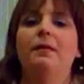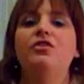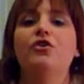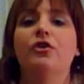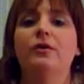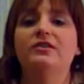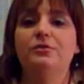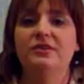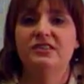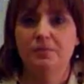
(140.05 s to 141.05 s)
and you're going
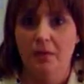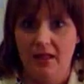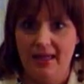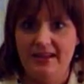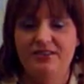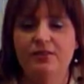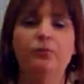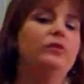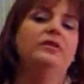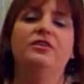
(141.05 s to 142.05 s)
to explain to
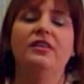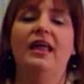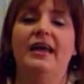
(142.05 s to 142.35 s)
the